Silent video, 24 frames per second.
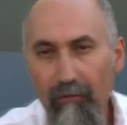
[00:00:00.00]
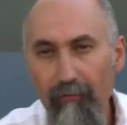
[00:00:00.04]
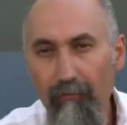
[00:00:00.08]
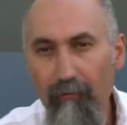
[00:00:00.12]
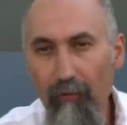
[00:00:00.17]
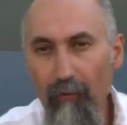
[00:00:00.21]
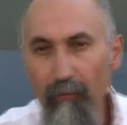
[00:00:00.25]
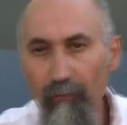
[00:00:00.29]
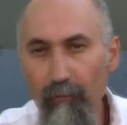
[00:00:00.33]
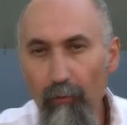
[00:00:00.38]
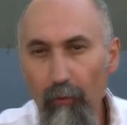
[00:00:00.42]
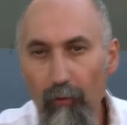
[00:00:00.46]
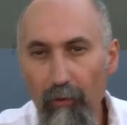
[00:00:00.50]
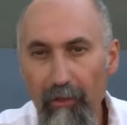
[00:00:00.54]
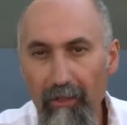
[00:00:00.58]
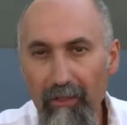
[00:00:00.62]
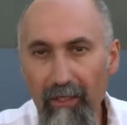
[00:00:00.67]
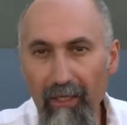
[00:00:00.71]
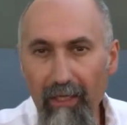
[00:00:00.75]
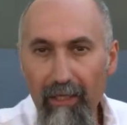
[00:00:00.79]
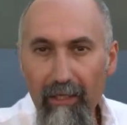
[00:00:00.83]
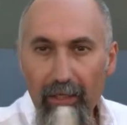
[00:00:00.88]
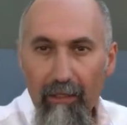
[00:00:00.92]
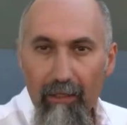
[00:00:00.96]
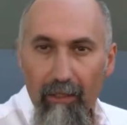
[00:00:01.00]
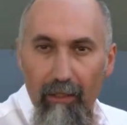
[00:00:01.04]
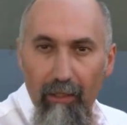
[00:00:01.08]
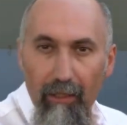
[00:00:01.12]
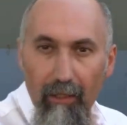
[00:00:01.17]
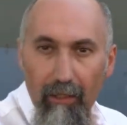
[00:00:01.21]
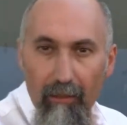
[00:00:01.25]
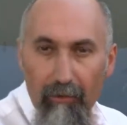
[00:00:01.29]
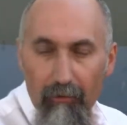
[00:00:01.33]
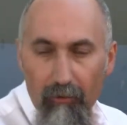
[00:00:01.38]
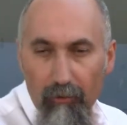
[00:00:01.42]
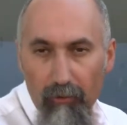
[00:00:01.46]
from point A
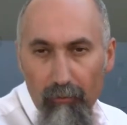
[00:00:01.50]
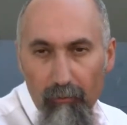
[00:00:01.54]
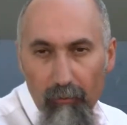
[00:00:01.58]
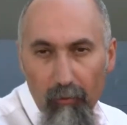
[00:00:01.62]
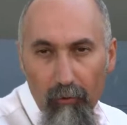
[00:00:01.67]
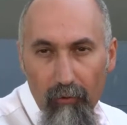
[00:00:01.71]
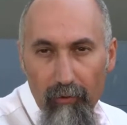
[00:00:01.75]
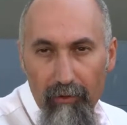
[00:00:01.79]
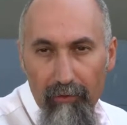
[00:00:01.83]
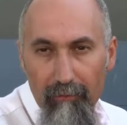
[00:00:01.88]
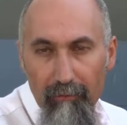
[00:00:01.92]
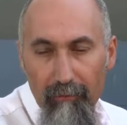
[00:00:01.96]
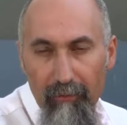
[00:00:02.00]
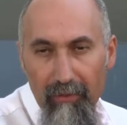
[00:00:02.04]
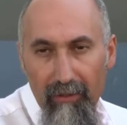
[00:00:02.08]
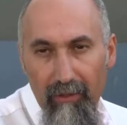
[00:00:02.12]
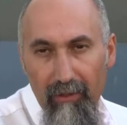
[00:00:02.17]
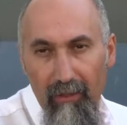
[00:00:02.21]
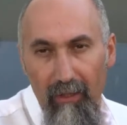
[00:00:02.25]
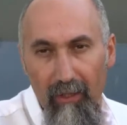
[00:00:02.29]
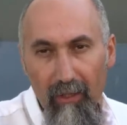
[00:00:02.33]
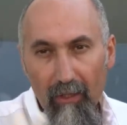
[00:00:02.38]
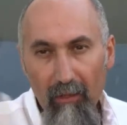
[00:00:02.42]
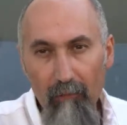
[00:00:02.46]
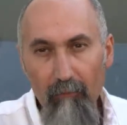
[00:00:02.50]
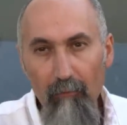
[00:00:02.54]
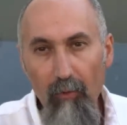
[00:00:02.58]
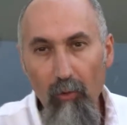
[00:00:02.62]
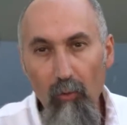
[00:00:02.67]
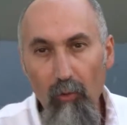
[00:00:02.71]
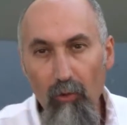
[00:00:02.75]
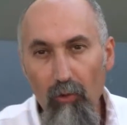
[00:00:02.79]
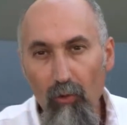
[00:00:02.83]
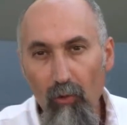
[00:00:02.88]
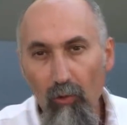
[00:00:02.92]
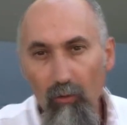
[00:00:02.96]
to point B, but
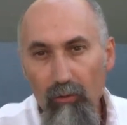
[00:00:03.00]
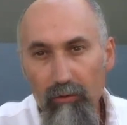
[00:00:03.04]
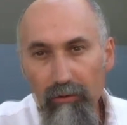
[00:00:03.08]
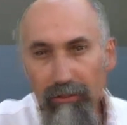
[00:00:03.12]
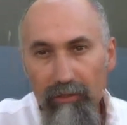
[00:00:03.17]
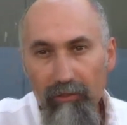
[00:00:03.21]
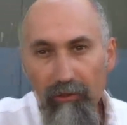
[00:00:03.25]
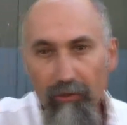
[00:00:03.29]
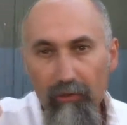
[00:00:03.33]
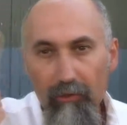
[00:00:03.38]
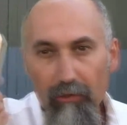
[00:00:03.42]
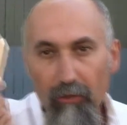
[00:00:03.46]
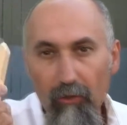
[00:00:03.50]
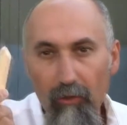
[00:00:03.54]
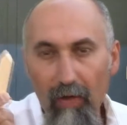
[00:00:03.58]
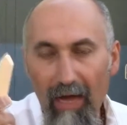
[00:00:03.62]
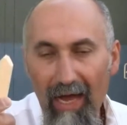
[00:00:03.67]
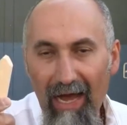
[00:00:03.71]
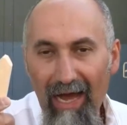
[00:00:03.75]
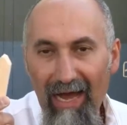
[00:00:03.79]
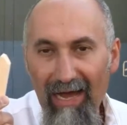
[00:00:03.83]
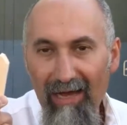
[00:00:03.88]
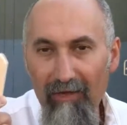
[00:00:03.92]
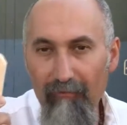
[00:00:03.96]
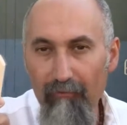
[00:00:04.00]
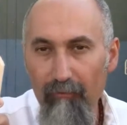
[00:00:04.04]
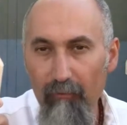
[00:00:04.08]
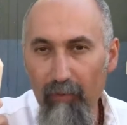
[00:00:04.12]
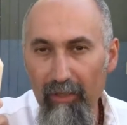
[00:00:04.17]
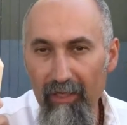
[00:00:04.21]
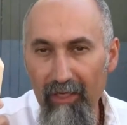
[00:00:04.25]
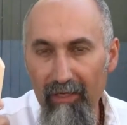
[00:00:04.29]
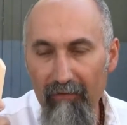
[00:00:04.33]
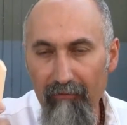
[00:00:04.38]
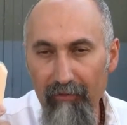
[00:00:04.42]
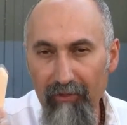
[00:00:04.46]
we're only going to go
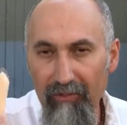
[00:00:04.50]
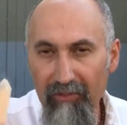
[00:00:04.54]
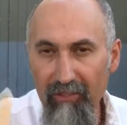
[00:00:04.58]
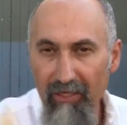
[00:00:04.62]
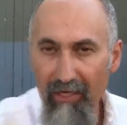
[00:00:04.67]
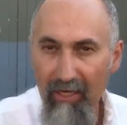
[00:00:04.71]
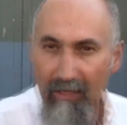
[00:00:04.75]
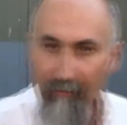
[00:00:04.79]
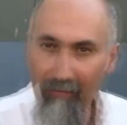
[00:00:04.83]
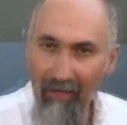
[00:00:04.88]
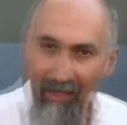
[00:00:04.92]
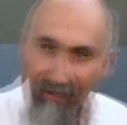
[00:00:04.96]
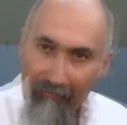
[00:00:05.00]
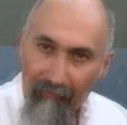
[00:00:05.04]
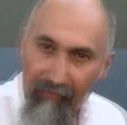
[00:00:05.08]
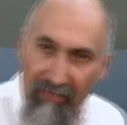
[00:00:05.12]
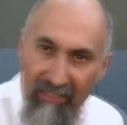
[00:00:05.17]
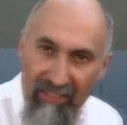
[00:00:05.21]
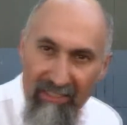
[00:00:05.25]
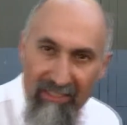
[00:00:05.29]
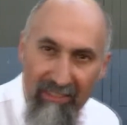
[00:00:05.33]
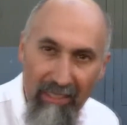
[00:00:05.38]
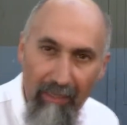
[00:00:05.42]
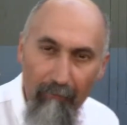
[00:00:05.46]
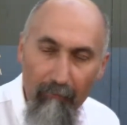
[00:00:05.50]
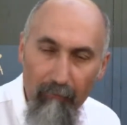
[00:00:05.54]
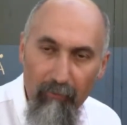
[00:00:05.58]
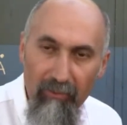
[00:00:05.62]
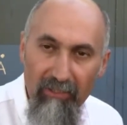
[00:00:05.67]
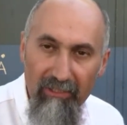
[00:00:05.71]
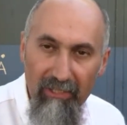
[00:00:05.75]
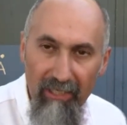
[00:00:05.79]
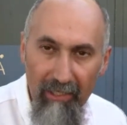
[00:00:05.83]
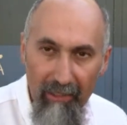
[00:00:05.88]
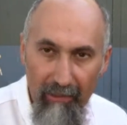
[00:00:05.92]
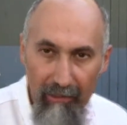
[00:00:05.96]
halfway every time. Every step we
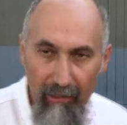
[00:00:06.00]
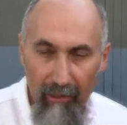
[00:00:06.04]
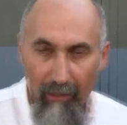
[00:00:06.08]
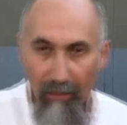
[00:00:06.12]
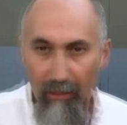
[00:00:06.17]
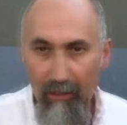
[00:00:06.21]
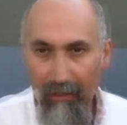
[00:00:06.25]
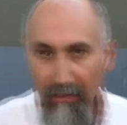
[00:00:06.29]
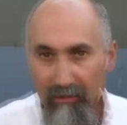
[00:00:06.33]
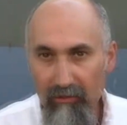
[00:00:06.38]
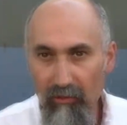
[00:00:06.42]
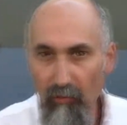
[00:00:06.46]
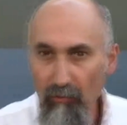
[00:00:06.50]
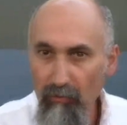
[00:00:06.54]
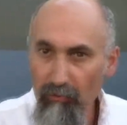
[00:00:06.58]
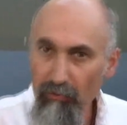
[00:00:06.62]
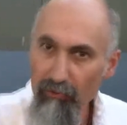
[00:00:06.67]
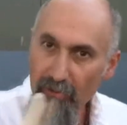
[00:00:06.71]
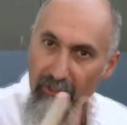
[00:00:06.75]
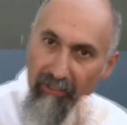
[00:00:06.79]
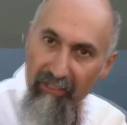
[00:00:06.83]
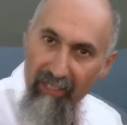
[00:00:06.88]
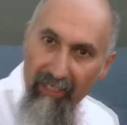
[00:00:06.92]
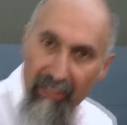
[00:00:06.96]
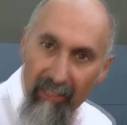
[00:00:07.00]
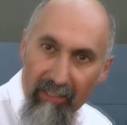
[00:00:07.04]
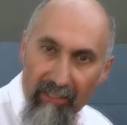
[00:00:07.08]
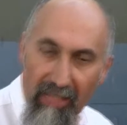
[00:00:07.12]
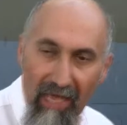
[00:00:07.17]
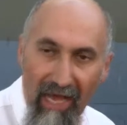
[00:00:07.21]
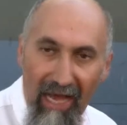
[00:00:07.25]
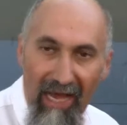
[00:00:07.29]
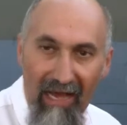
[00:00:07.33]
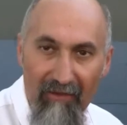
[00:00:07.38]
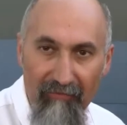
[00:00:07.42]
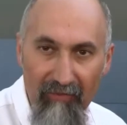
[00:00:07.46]
take is only going to take us
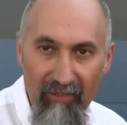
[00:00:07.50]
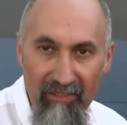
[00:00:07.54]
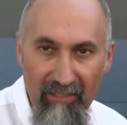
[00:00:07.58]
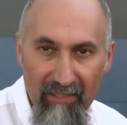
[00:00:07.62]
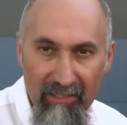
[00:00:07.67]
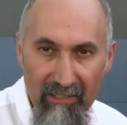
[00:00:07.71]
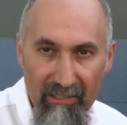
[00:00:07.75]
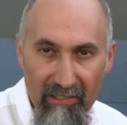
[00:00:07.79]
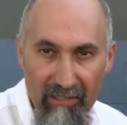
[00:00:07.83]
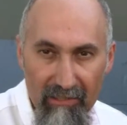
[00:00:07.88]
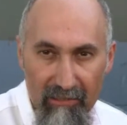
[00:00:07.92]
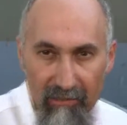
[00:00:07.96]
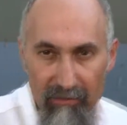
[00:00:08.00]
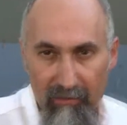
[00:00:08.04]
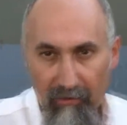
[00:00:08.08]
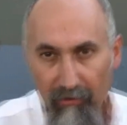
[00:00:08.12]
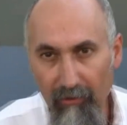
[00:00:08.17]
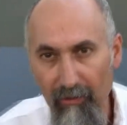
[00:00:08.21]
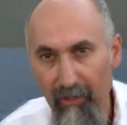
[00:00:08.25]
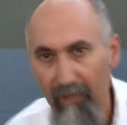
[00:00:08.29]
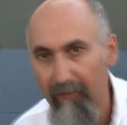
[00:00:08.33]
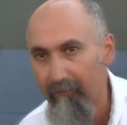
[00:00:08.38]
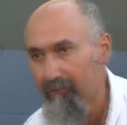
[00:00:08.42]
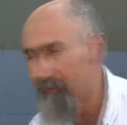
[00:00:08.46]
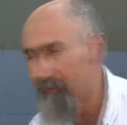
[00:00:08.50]
half the distance, okay?